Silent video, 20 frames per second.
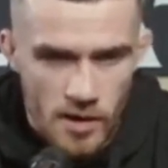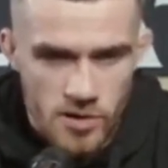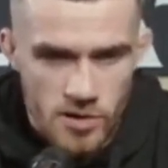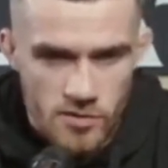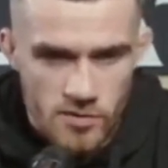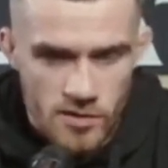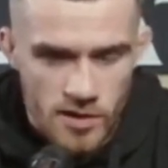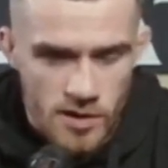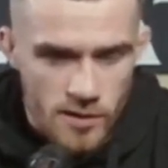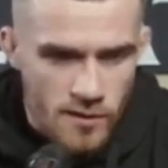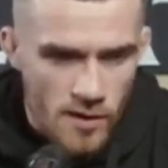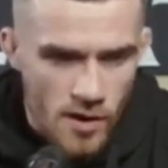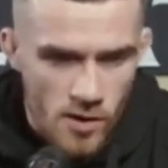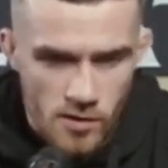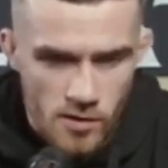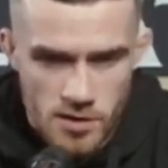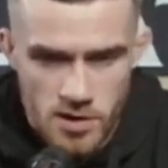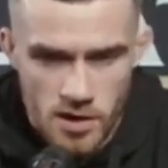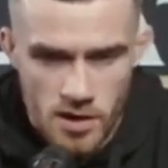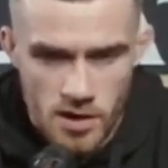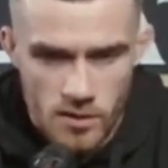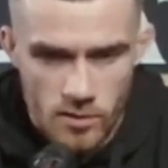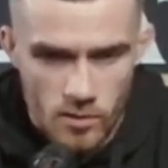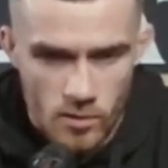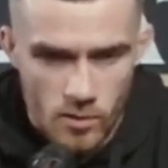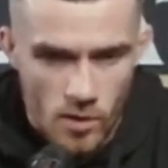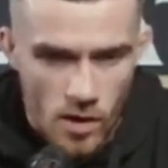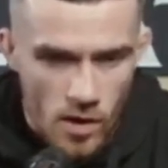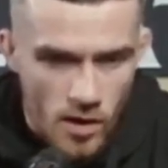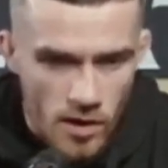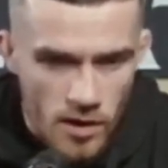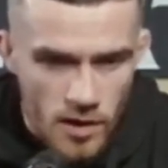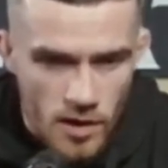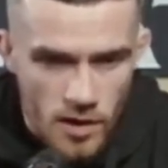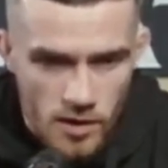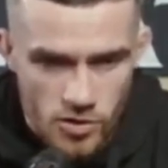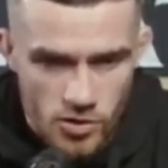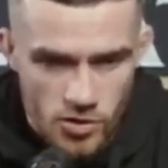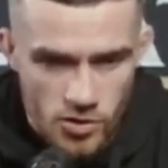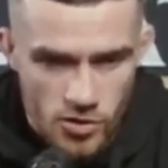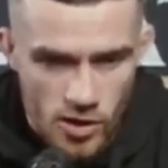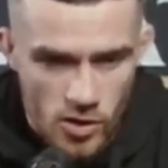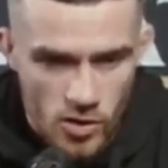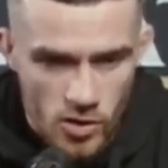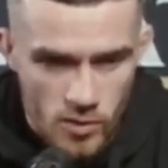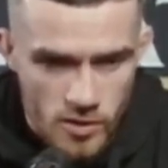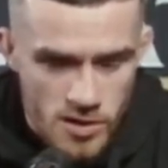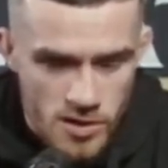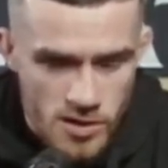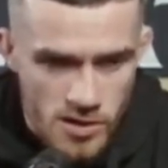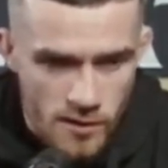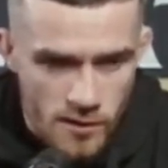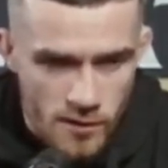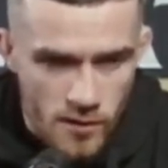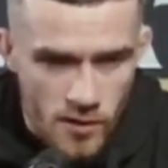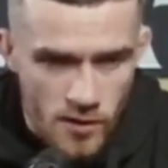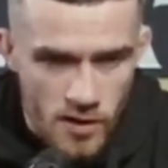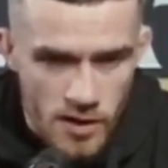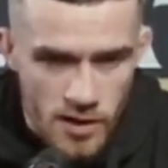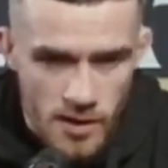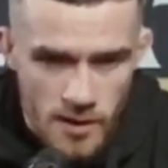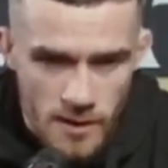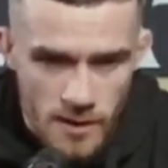I just really focus on what I can control, which is the fight